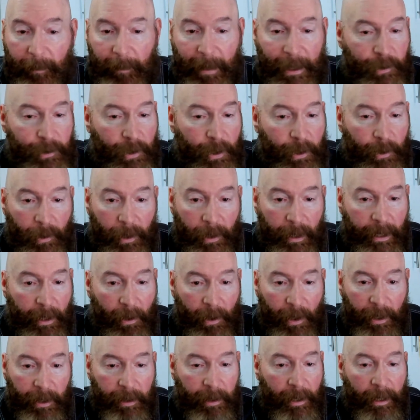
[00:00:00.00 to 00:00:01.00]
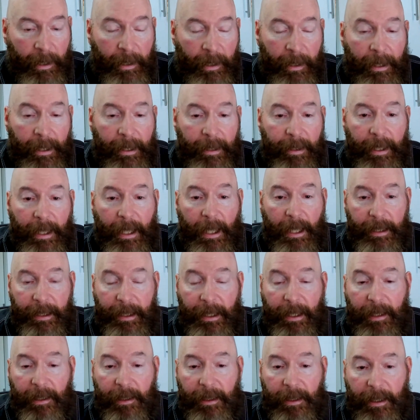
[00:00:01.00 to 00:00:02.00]
I mentioned early on the
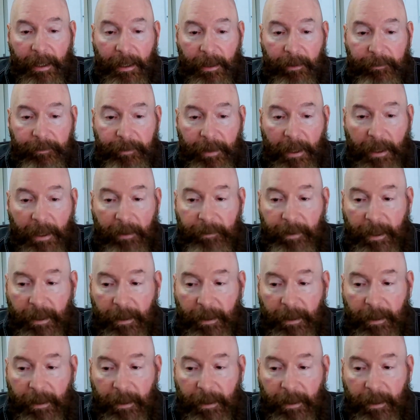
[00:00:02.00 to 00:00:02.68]
idea of